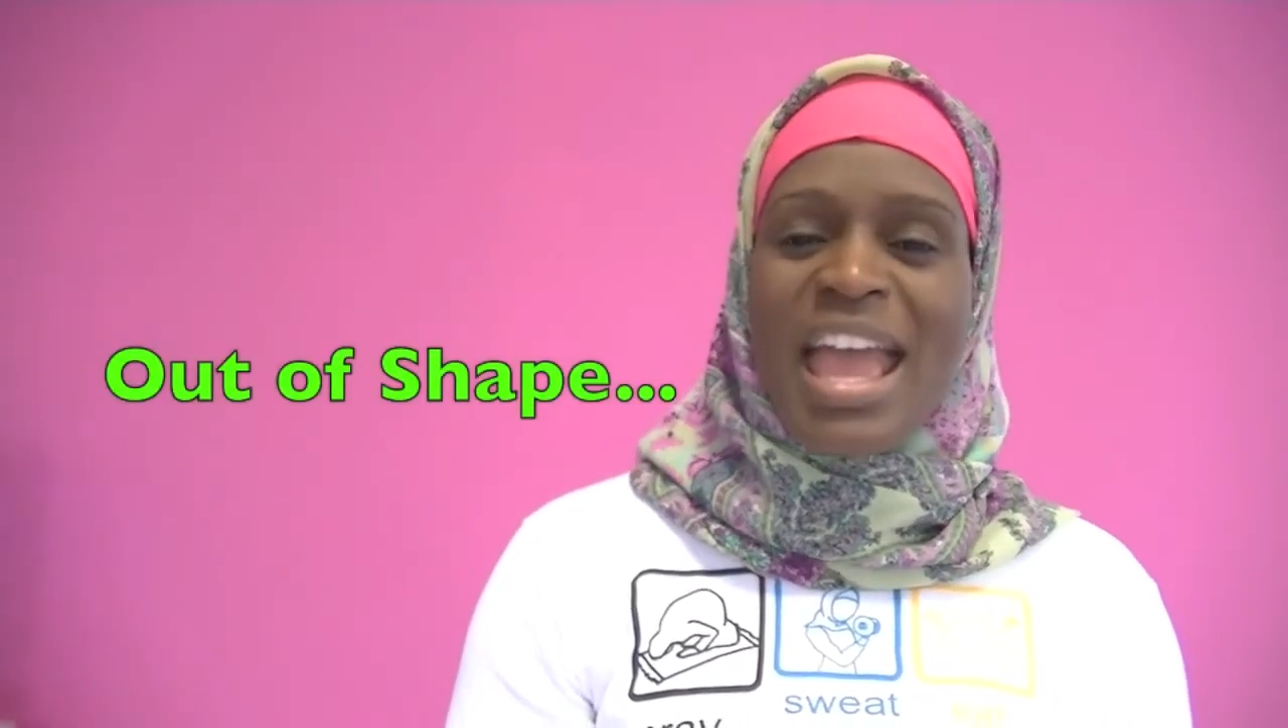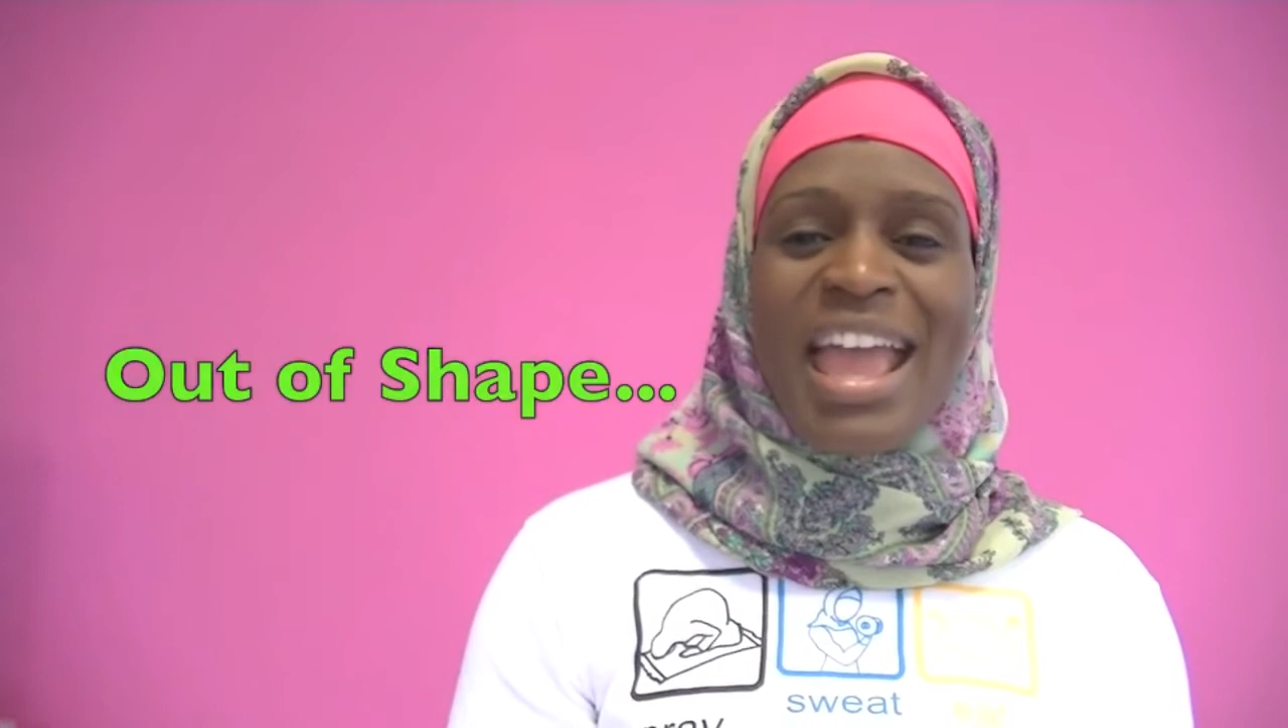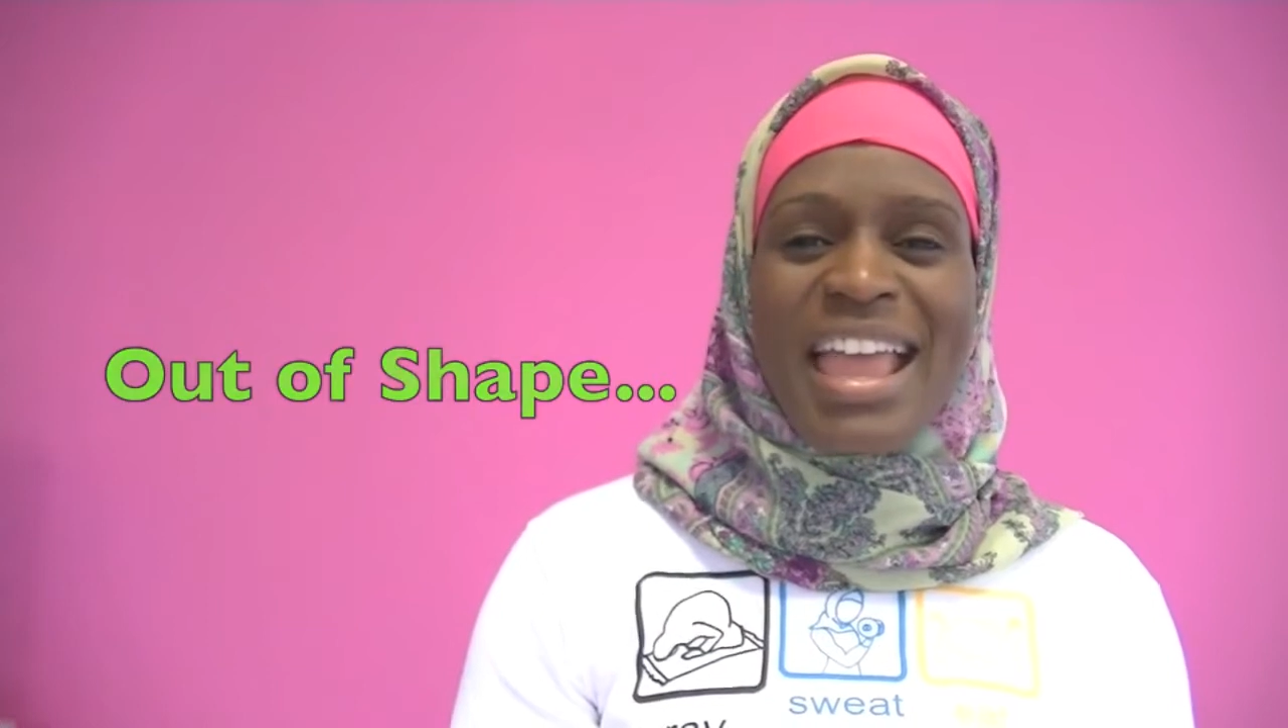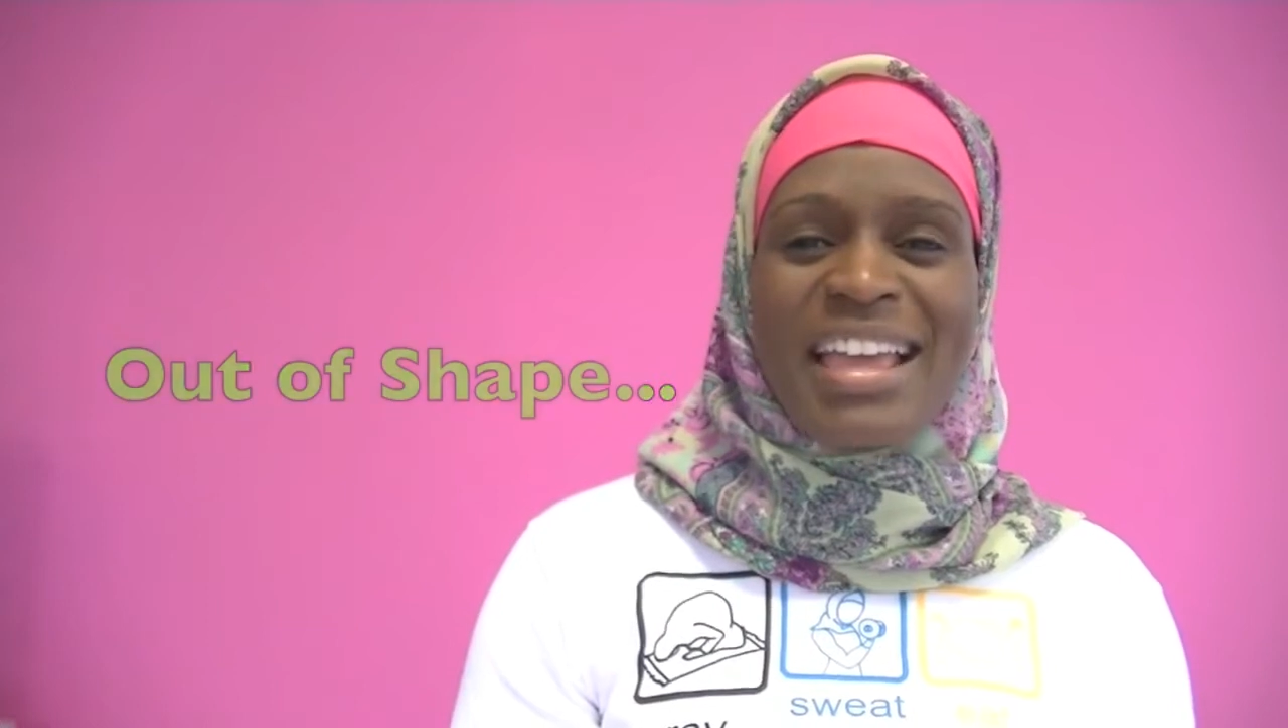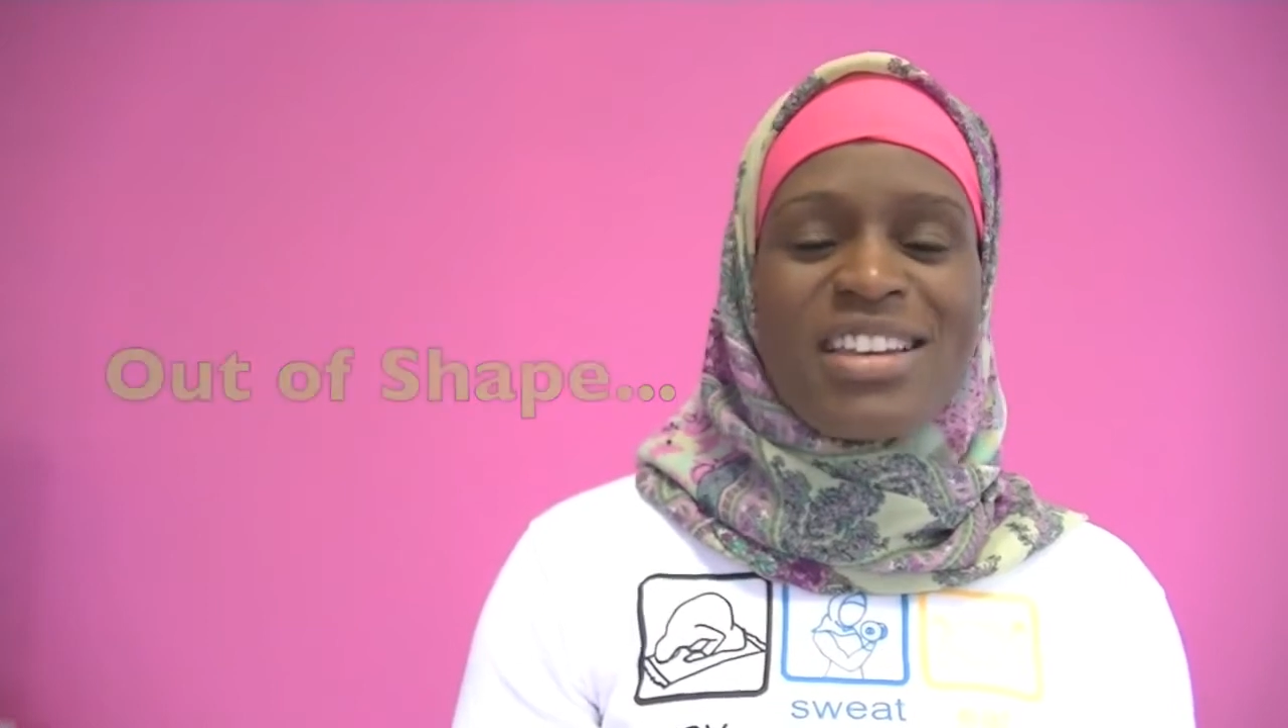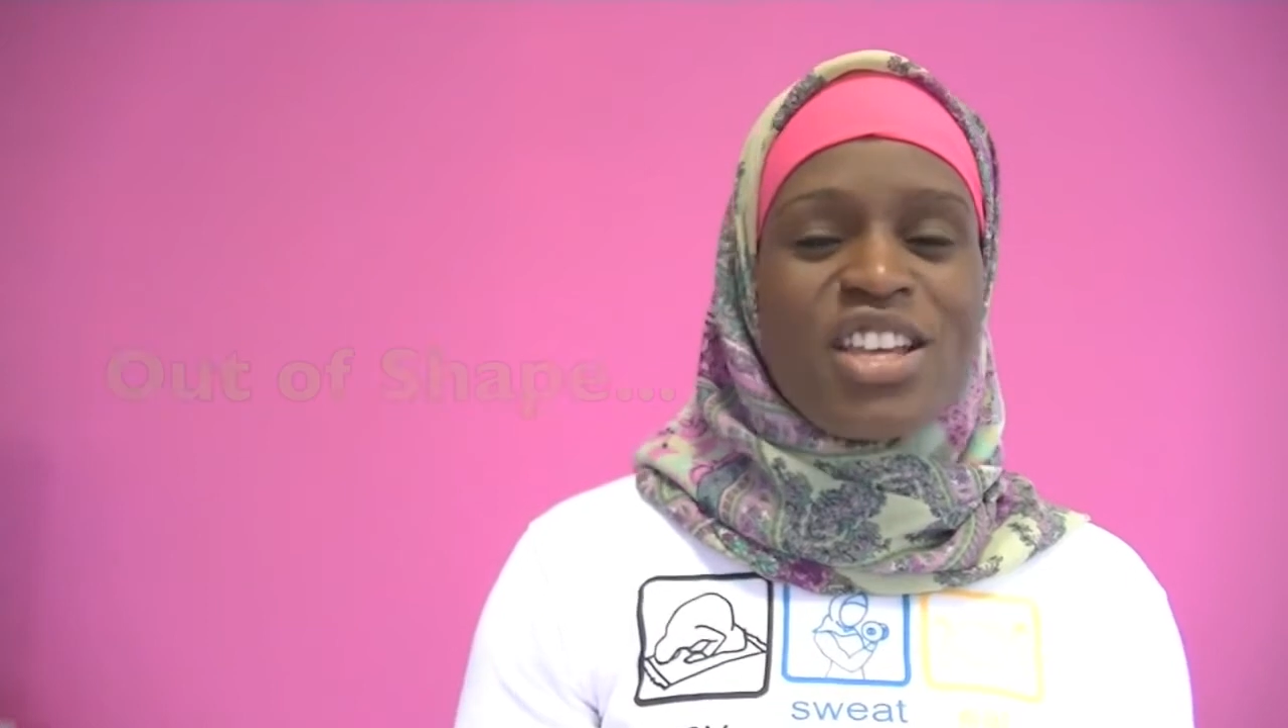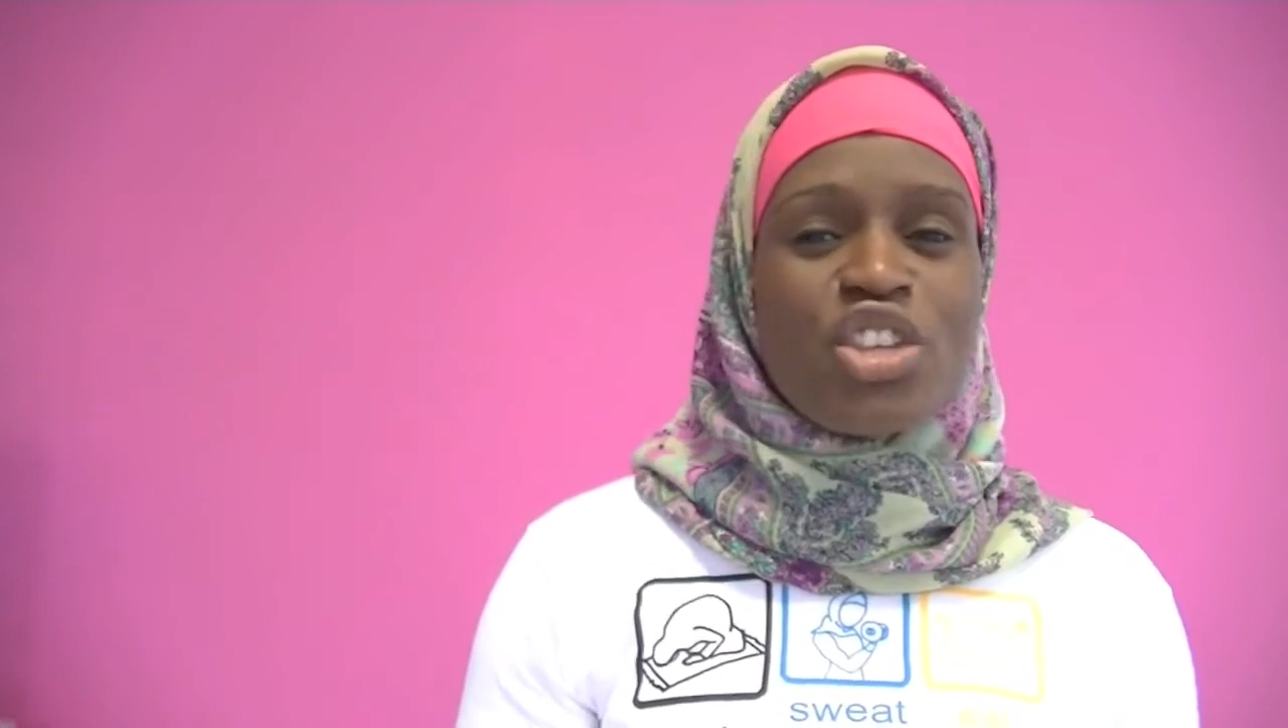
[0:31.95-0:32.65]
and